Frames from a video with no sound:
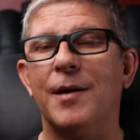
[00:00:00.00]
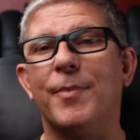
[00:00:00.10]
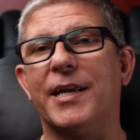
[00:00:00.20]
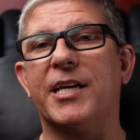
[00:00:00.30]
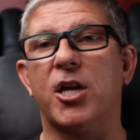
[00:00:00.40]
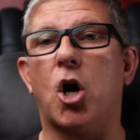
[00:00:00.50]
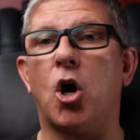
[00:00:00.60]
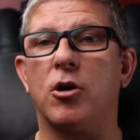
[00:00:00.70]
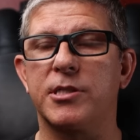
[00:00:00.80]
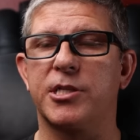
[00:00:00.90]
but he can
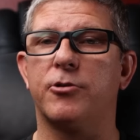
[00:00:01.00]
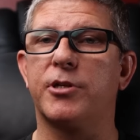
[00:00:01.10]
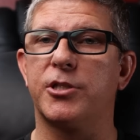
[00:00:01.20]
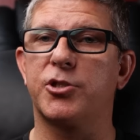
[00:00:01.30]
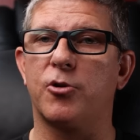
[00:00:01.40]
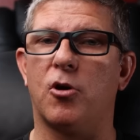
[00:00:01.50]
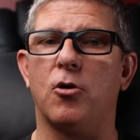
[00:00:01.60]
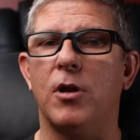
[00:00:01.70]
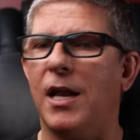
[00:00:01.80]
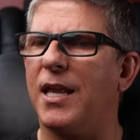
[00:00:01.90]
also
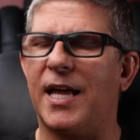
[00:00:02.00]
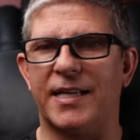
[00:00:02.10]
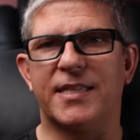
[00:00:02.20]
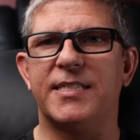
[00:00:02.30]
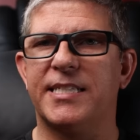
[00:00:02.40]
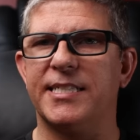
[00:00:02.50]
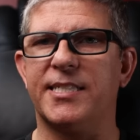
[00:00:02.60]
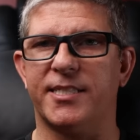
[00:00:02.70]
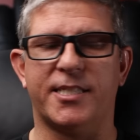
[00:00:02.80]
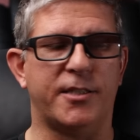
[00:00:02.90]
control like the
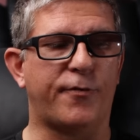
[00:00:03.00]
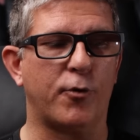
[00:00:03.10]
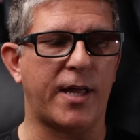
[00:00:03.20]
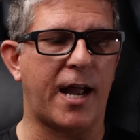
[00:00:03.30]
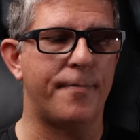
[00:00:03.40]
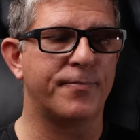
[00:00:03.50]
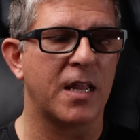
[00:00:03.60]
distances for that.